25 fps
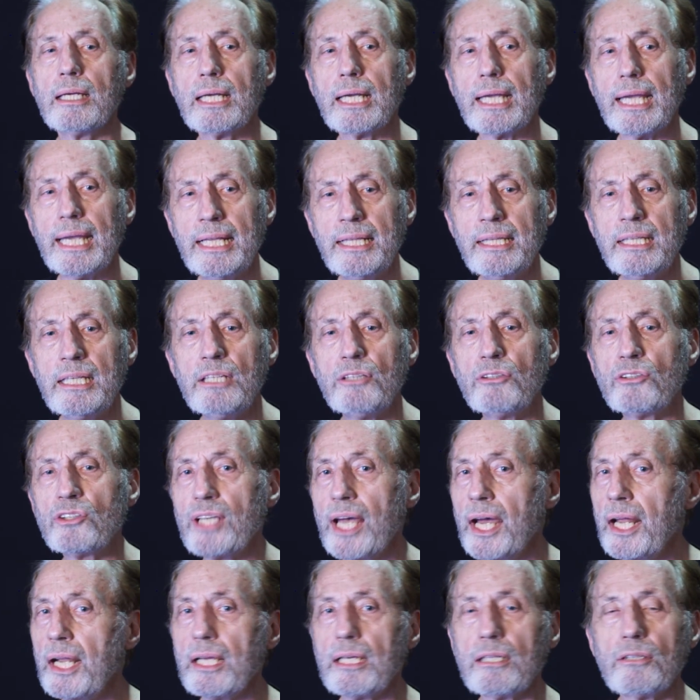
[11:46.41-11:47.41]
In these
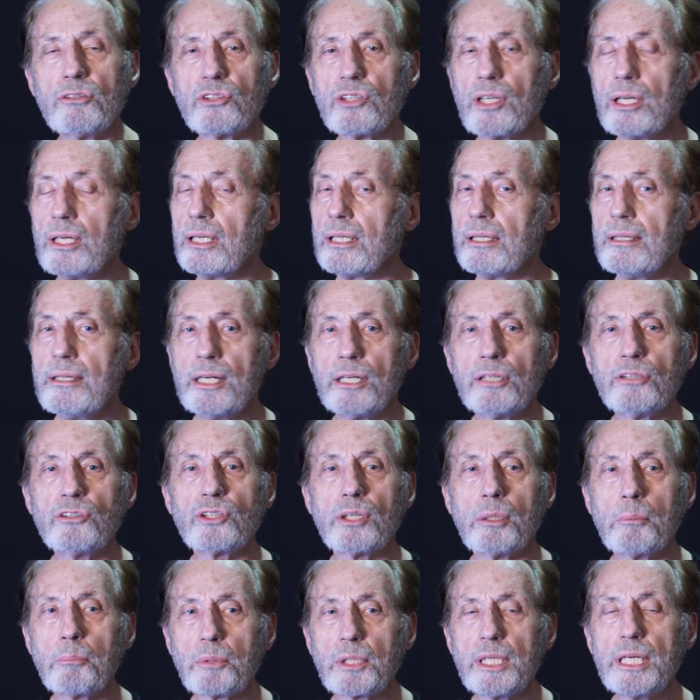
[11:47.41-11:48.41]
settings, they're
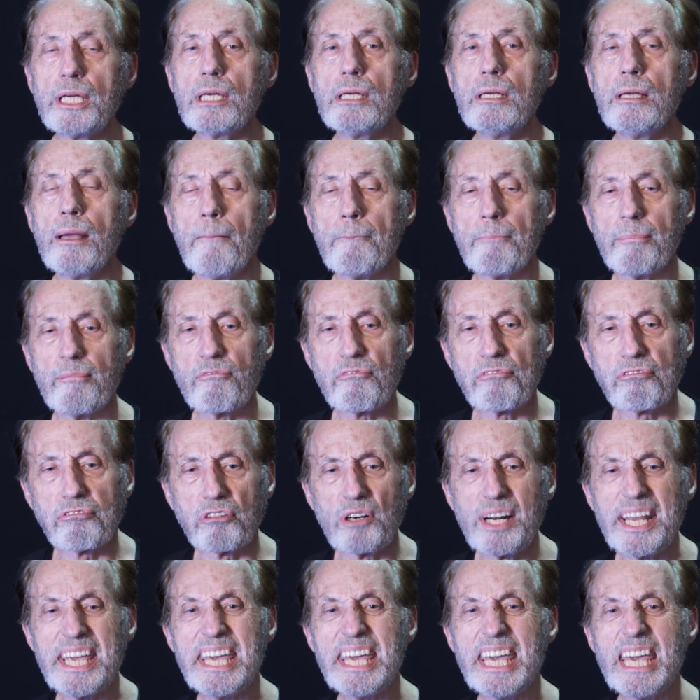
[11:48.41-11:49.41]
simply
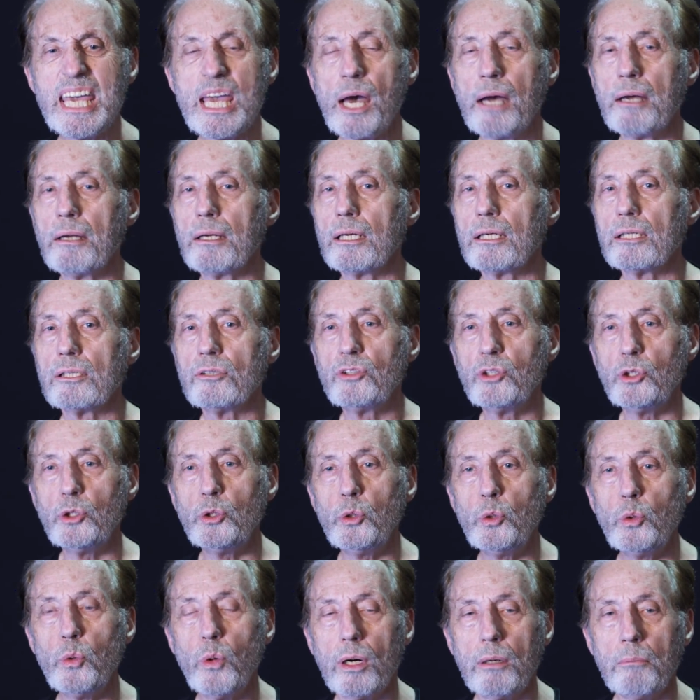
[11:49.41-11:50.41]
free
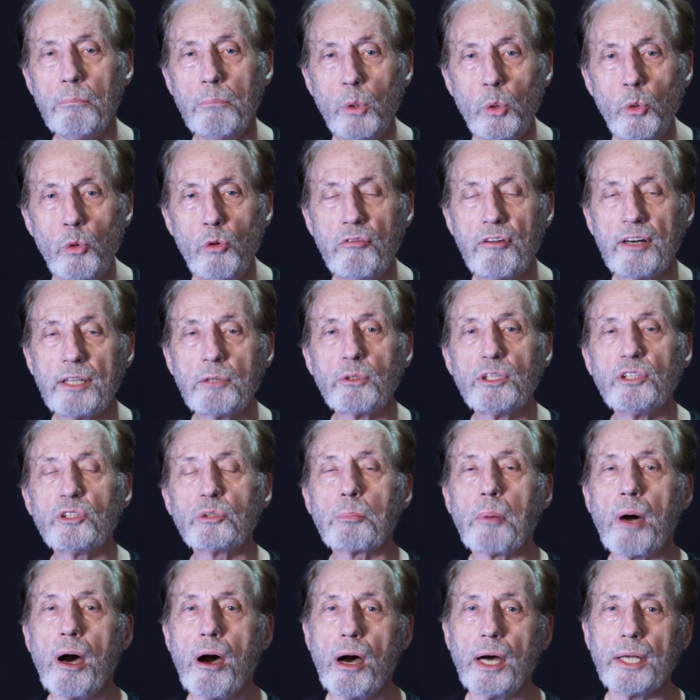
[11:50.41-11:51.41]
to move and
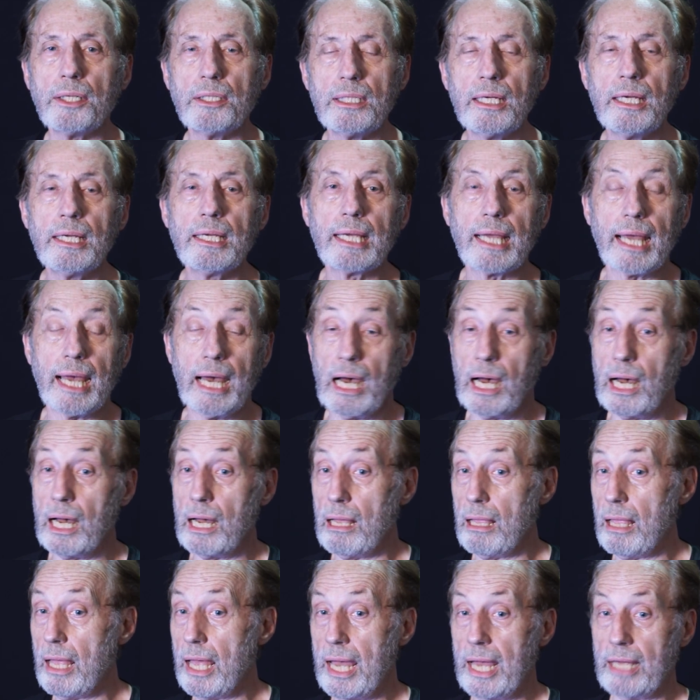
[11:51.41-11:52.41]
respond
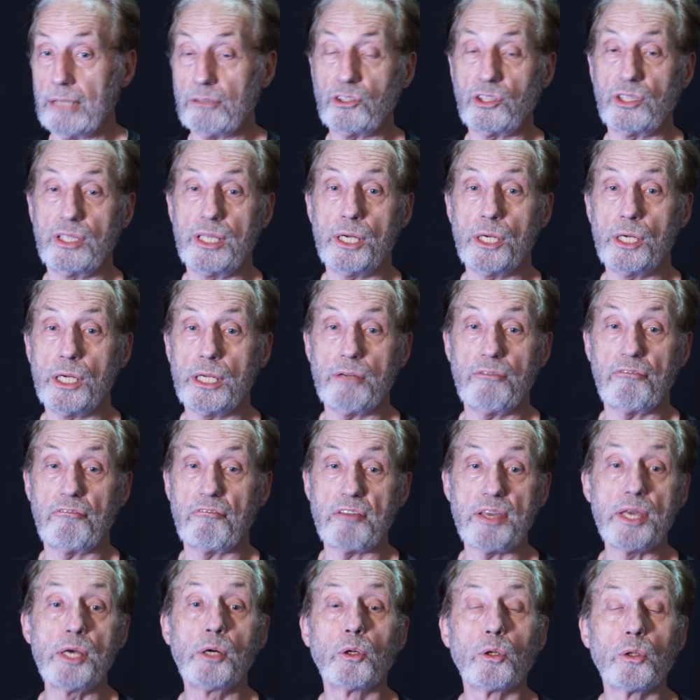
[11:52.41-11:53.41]
as they
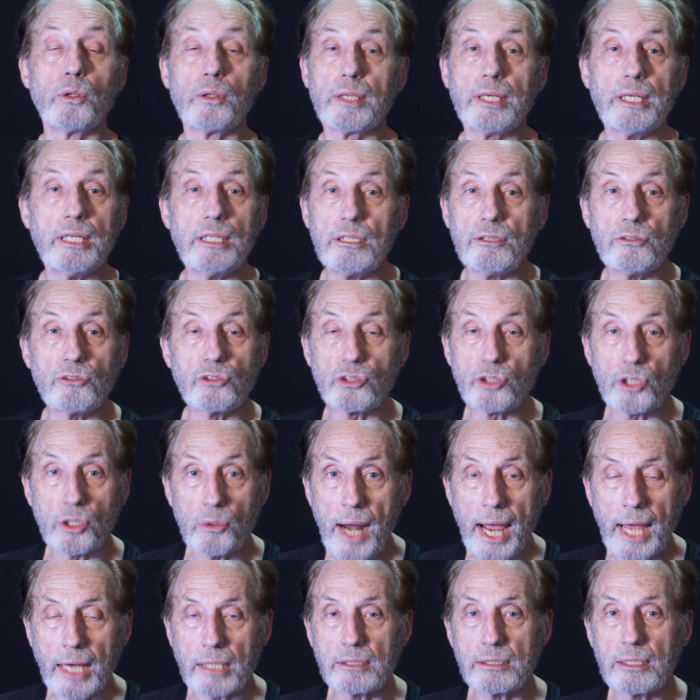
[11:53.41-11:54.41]
feel is
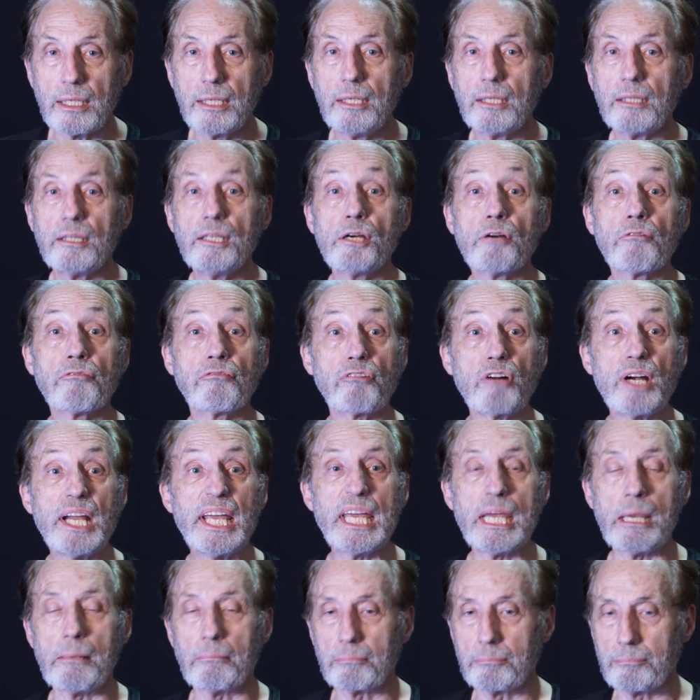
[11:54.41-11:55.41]
correct. They're
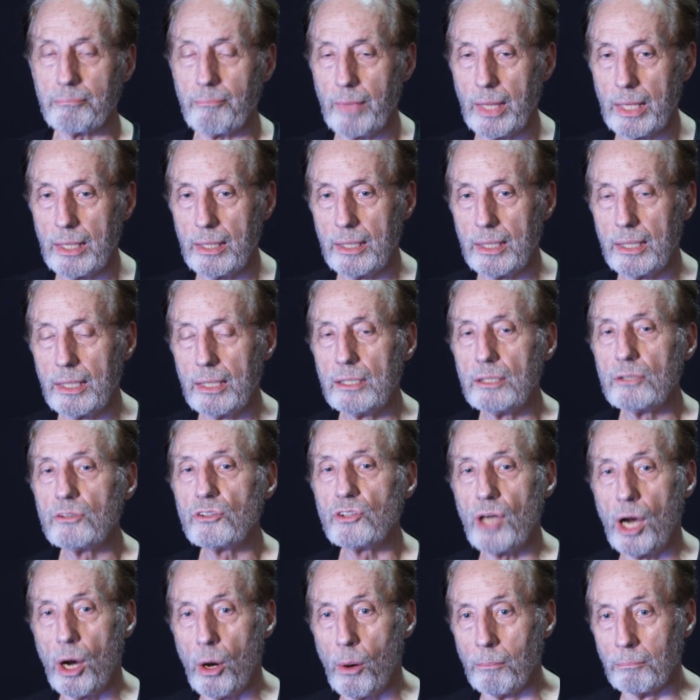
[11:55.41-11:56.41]
free.
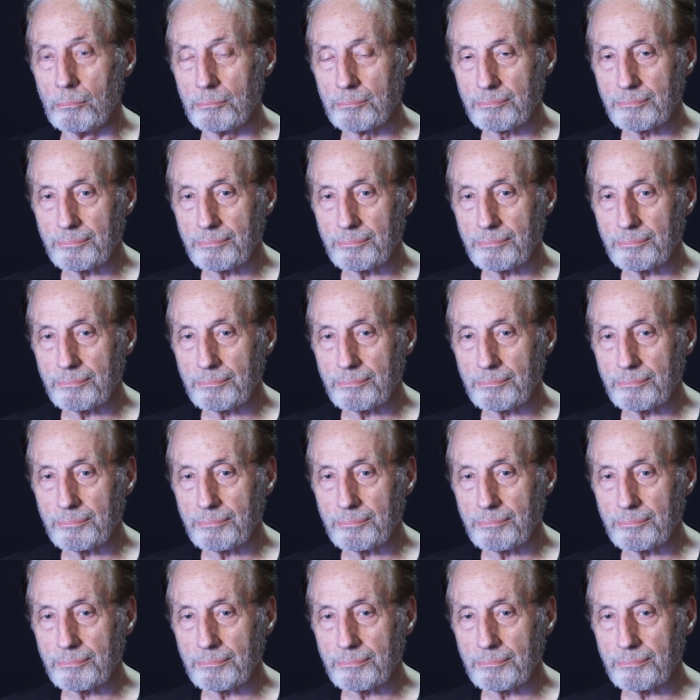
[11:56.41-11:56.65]
So,